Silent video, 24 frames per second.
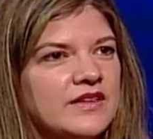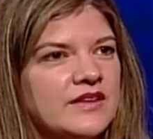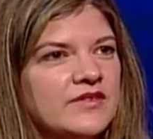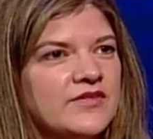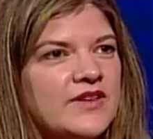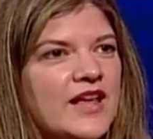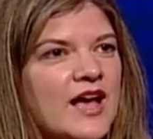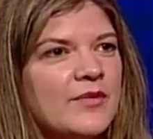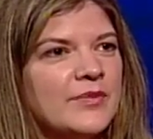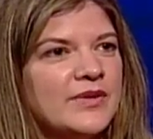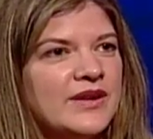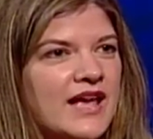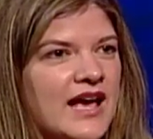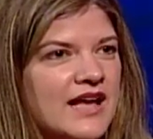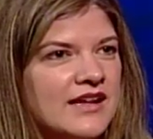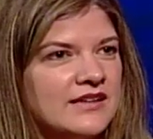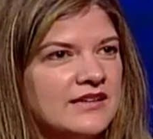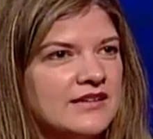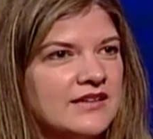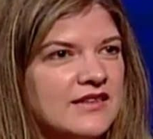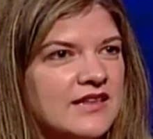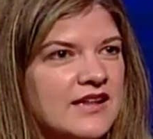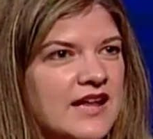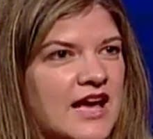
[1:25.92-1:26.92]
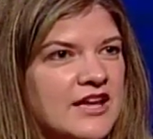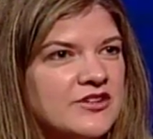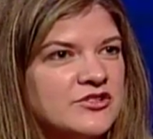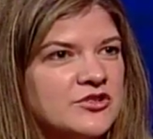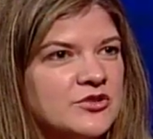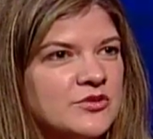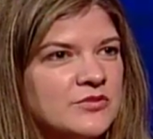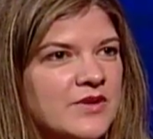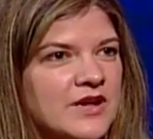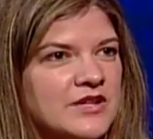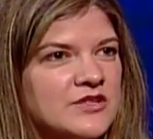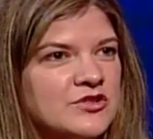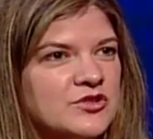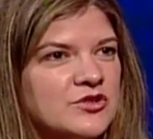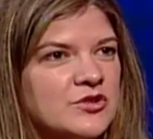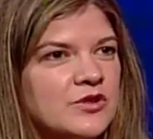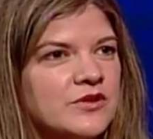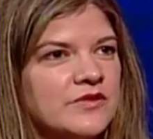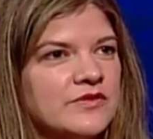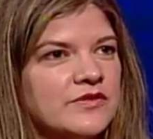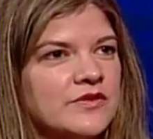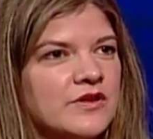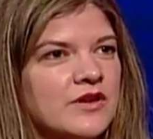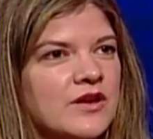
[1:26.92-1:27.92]
that have now been added to the National Register
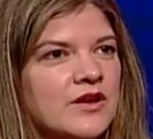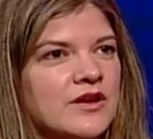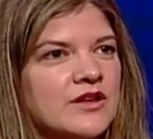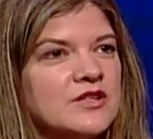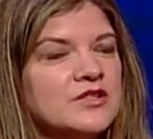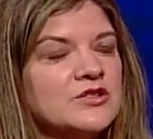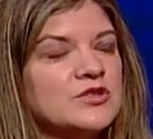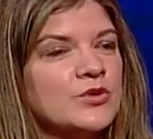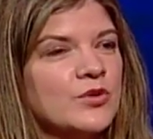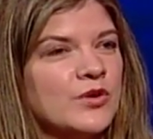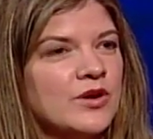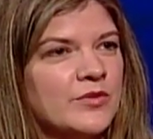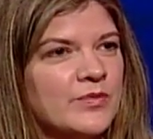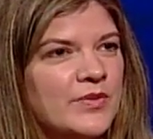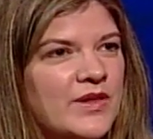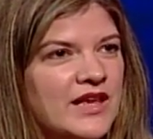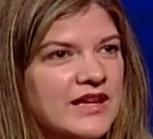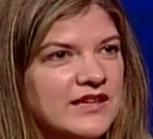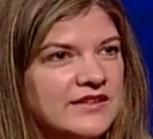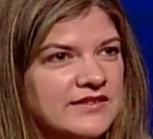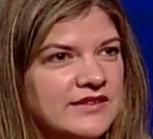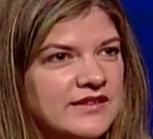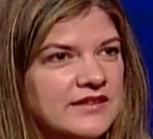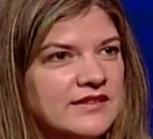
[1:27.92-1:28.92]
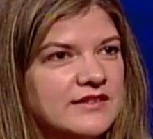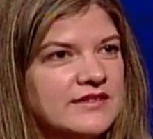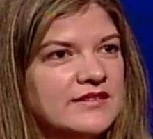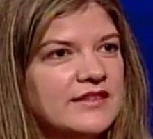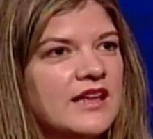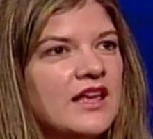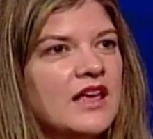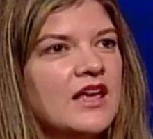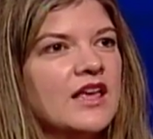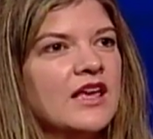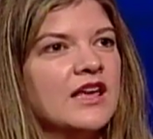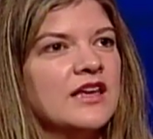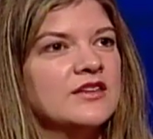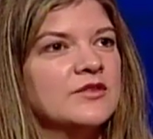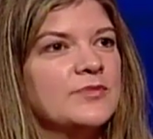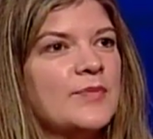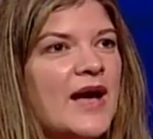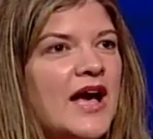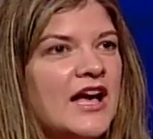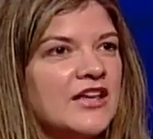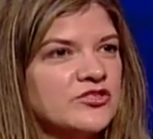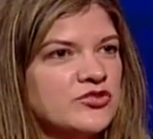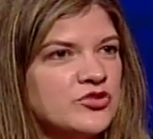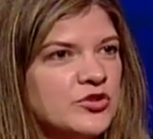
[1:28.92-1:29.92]
of Historic Places is
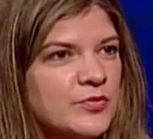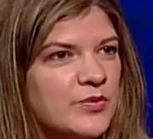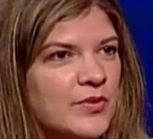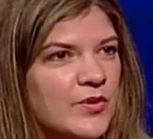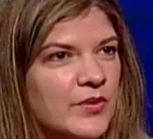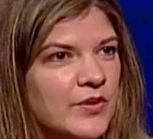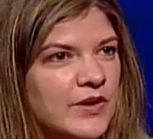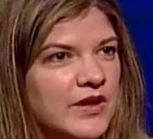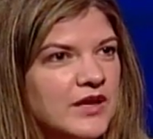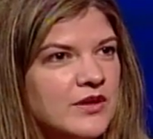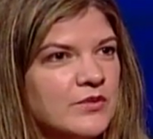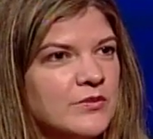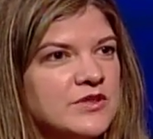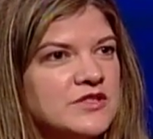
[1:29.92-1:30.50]
Pasture Point,